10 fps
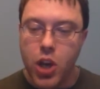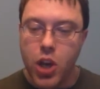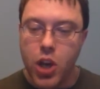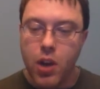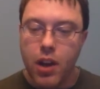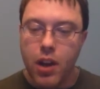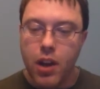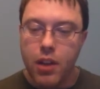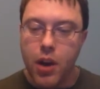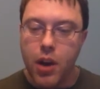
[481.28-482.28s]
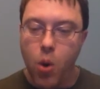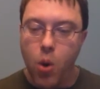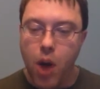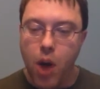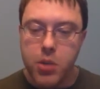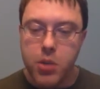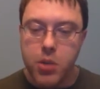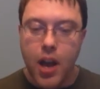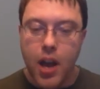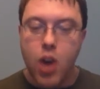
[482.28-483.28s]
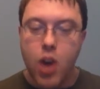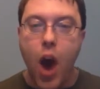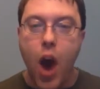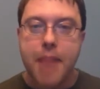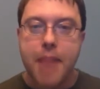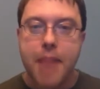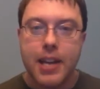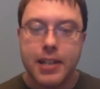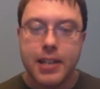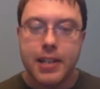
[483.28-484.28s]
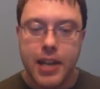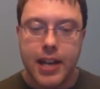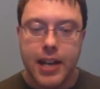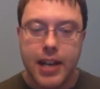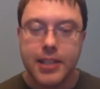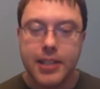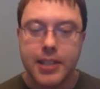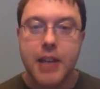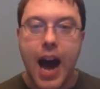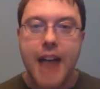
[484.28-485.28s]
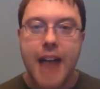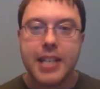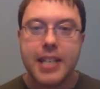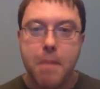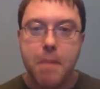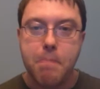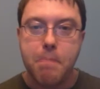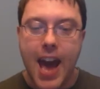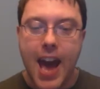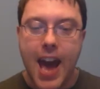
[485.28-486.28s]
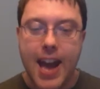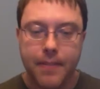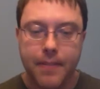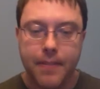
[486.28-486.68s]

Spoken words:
to the quote, crime does not pay?